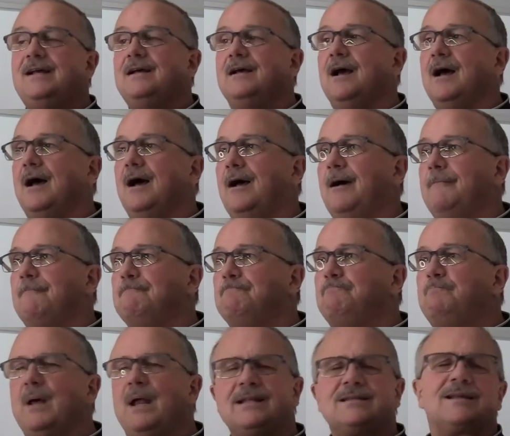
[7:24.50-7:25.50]

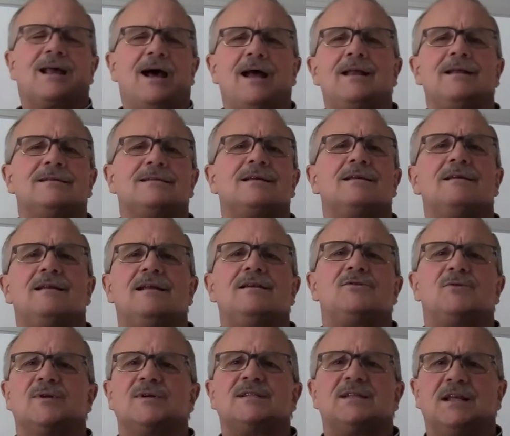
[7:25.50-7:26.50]
But it's kind of
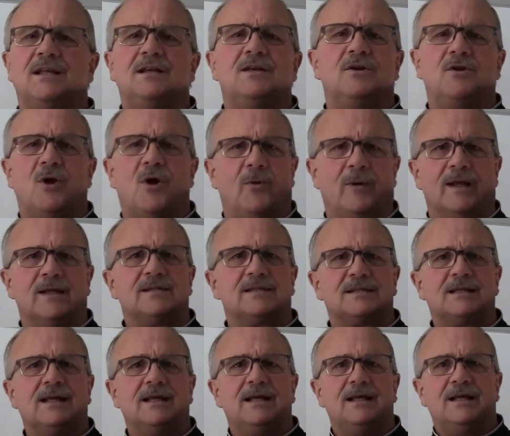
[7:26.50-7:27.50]
interesting to
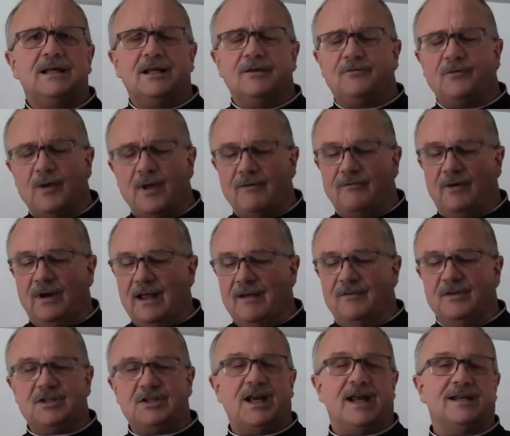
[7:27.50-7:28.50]
notice if you ever
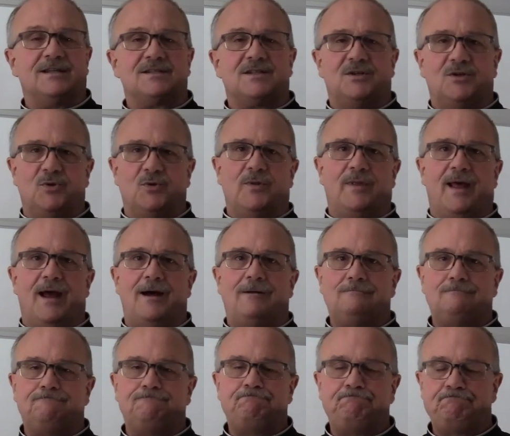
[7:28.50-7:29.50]
have a chance to do that.
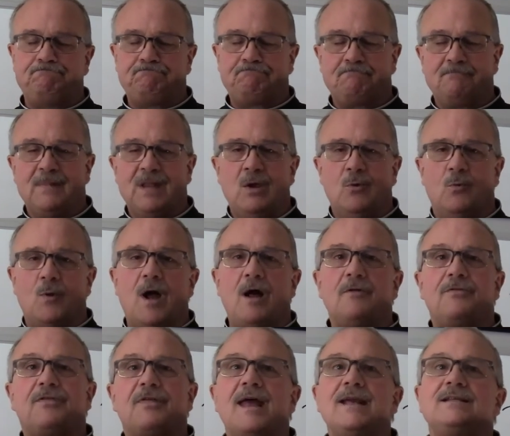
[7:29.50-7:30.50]

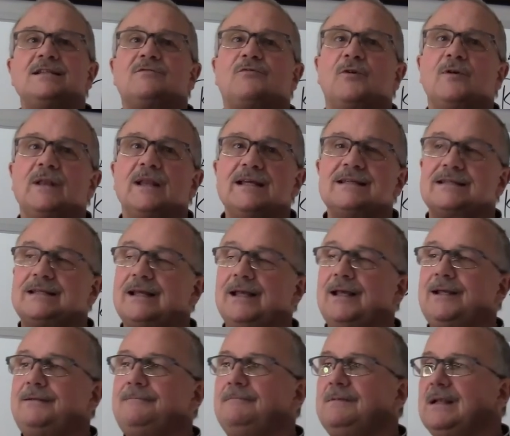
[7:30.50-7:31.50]
Well, thanks for
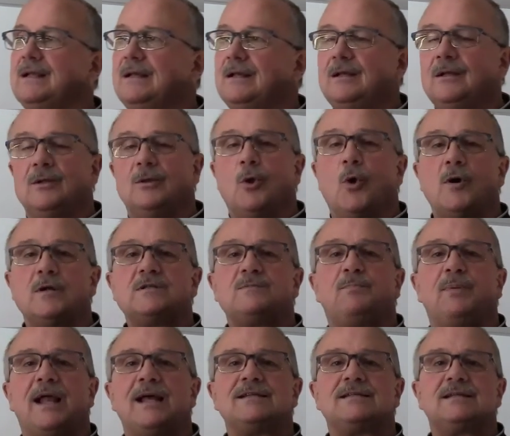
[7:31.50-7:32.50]
listening. Lord's
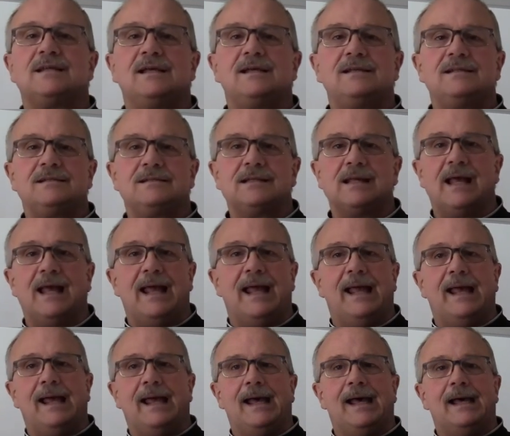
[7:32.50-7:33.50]
blessings.
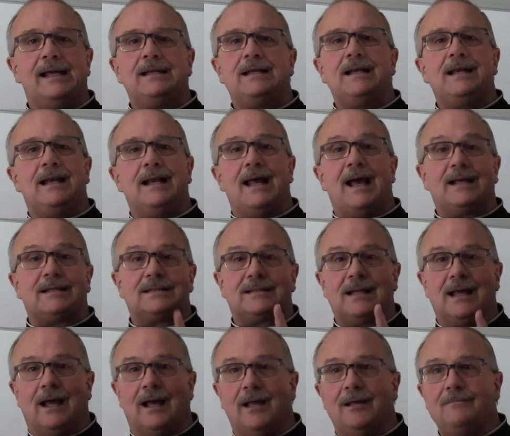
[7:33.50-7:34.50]
And next
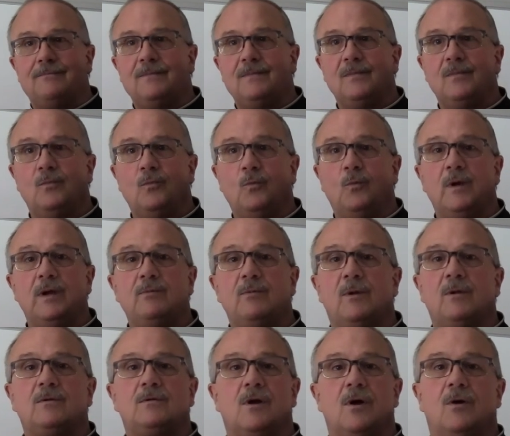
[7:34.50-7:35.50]
time we
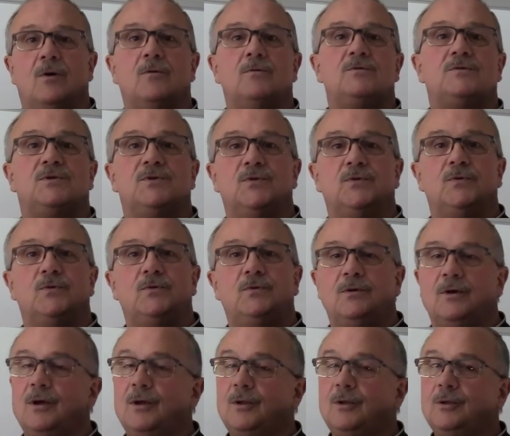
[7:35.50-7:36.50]
will go to
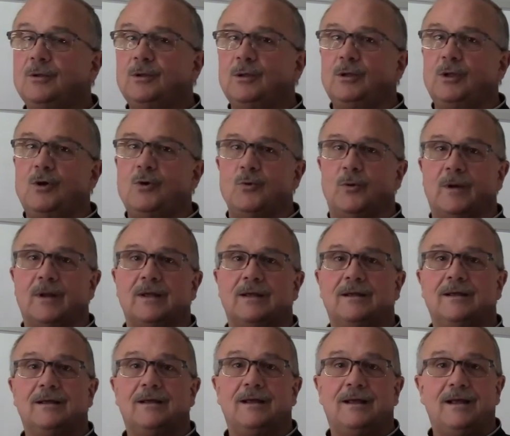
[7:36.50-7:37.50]
Luke
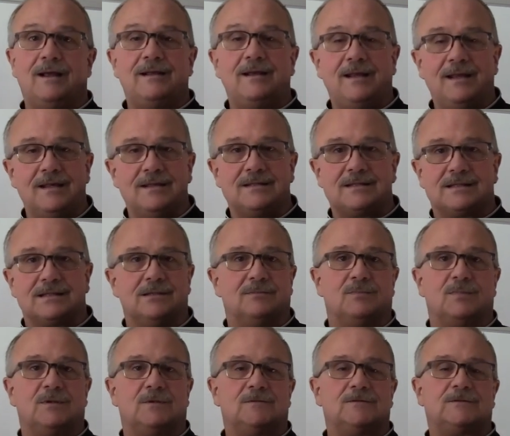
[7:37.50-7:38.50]
and his
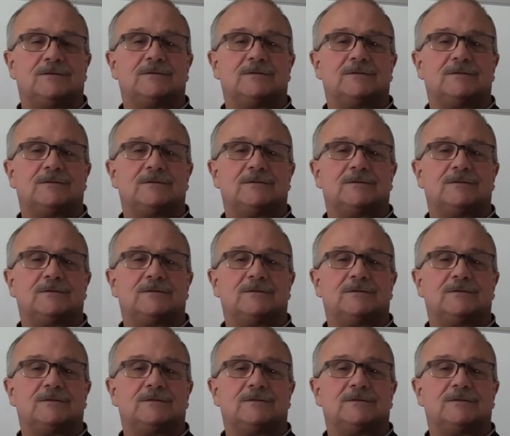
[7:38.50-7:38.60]
symbol.